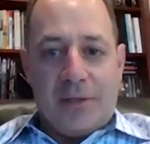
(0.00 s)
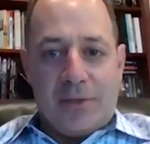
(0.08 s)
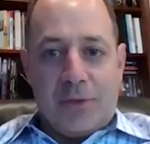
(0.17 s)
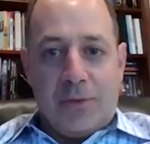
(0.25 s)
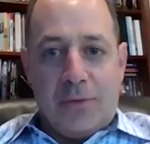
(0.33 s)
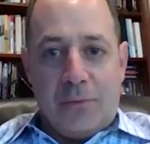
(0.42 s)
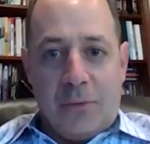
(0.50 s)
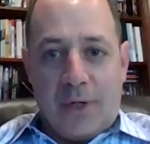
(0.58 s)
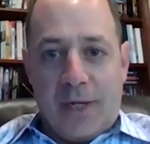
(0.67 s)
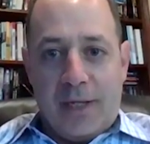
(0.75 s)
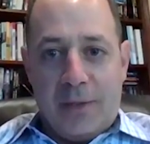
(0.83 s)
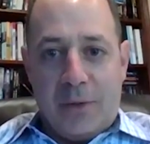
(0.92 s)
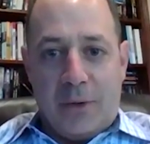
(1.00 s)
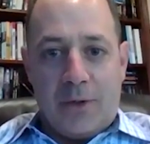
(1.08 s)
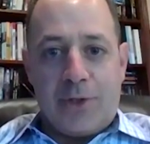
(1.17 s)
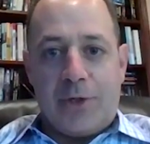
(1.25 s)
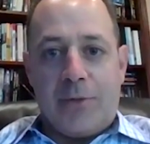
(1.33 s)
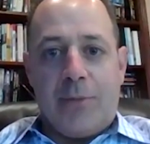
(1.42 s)
So working in
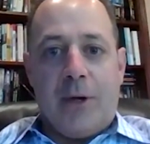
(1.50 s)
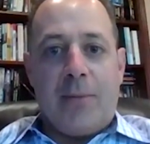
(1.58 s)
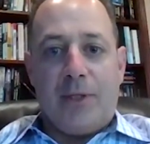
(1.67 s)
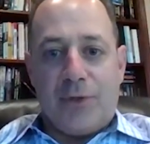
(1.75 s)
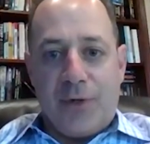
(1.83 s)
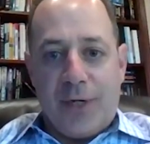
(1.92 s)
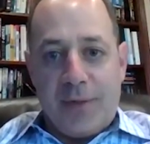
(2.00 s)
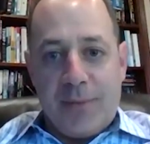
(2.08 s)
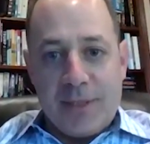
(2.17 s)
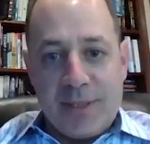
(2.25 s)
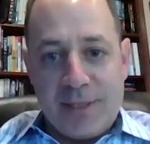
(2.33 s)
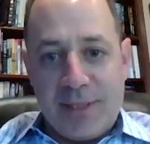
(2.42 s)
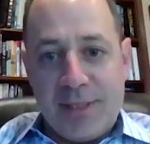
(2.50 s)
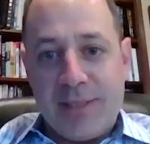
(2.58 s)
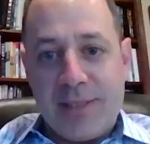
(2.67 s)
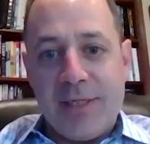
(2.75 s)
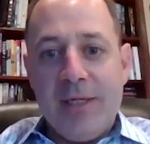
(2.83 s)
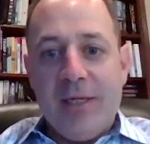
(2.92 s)
larger publicly traded businesses.